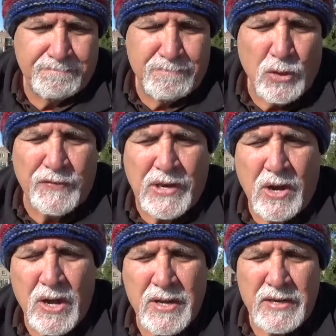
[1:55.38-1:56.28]
Moving
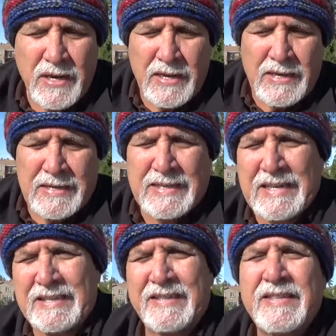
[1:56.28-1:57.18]
on,
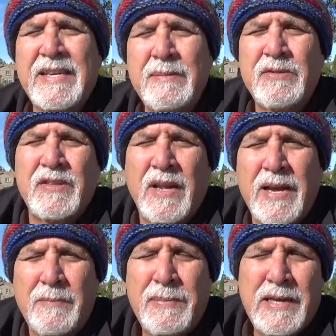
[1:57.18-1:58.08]
it seems
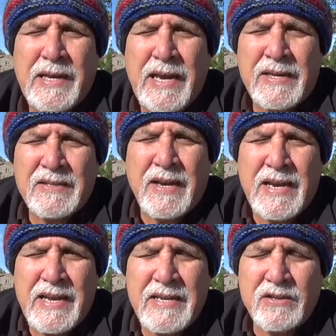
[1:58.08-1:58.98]
like being
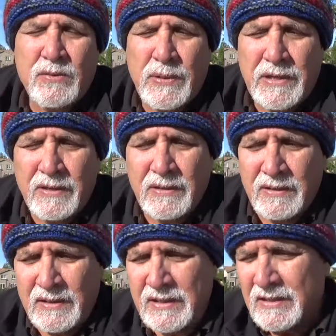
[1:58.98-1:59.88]
anti-Israel
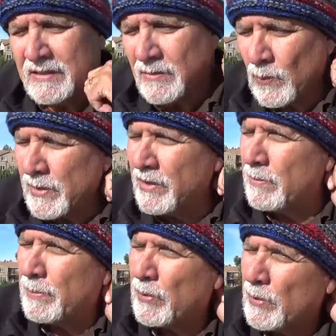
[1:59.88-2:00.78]
is one of
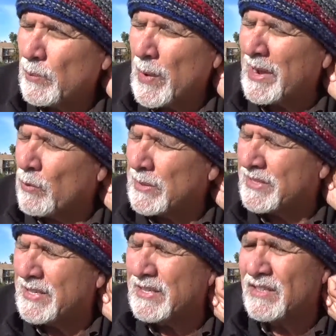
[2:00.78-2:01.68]
the
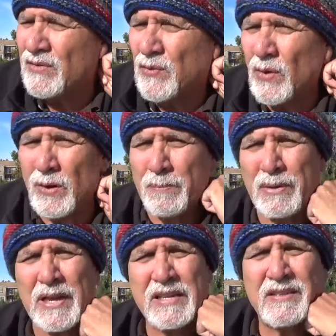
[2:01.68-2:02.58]
prerequisites for a
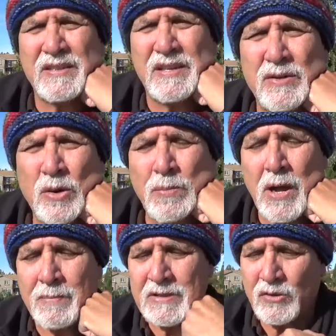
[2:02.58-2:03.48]
place
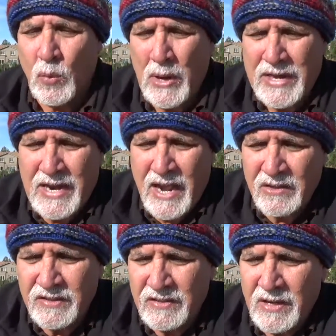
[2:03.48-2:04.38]
Obama's White
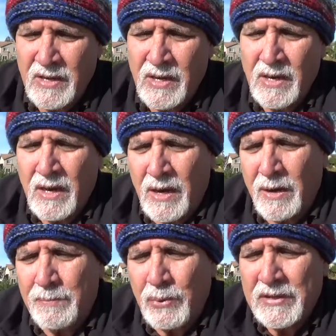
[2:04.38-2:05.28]
House.
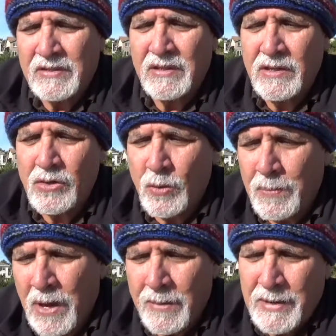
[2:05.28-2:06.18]
President
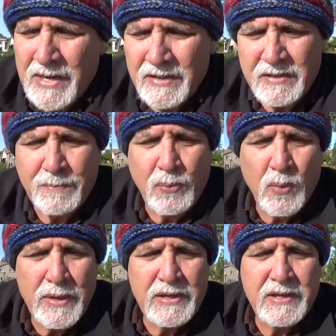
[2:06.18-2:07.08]
Obama has
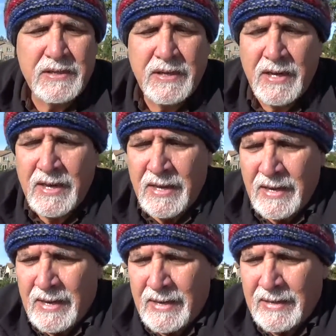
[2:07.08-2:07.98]
appointed
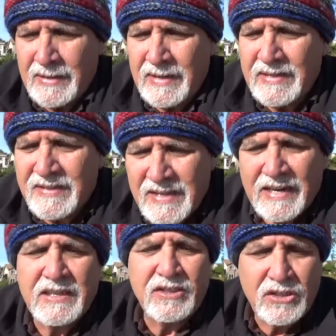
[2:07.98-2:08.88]
a
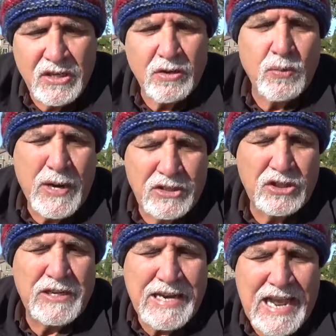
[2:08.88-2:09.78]

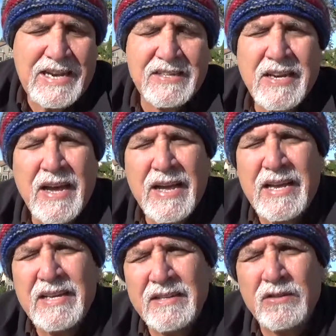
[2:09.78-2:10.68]
second-generation
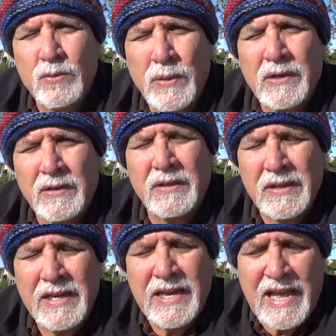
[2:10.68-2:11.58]
anti-Israel
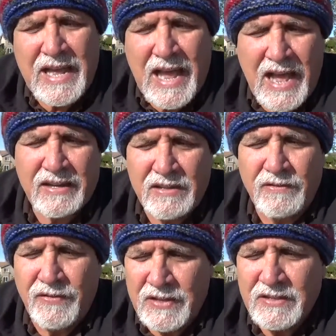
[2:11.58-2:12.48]

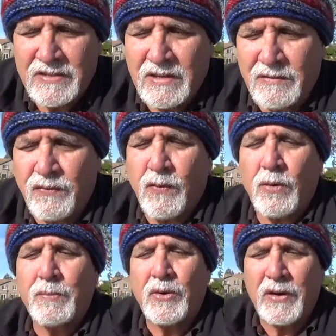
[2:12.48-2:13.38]
activist and
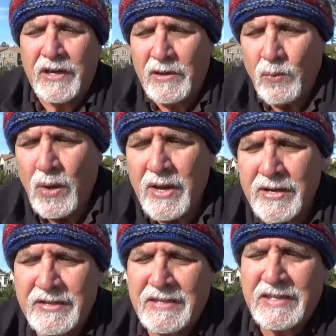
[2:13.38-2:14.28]
former
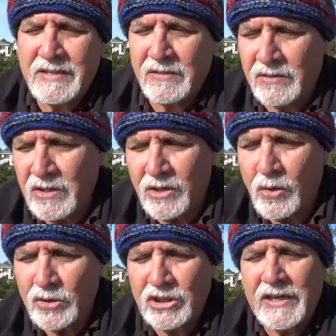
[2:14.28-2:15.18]
Iran deal
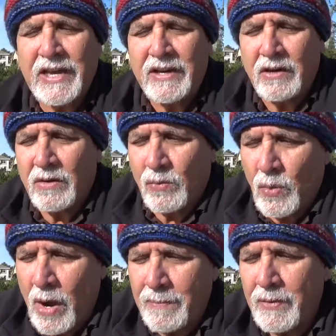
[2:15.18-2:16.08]
negotiator
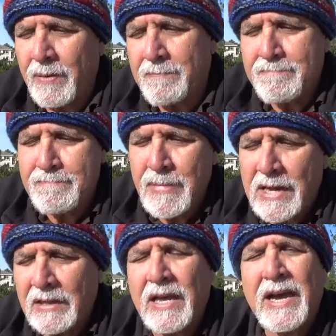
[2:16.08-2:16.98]
Robert
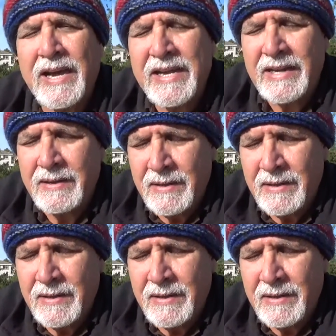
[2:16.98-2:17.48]
Malley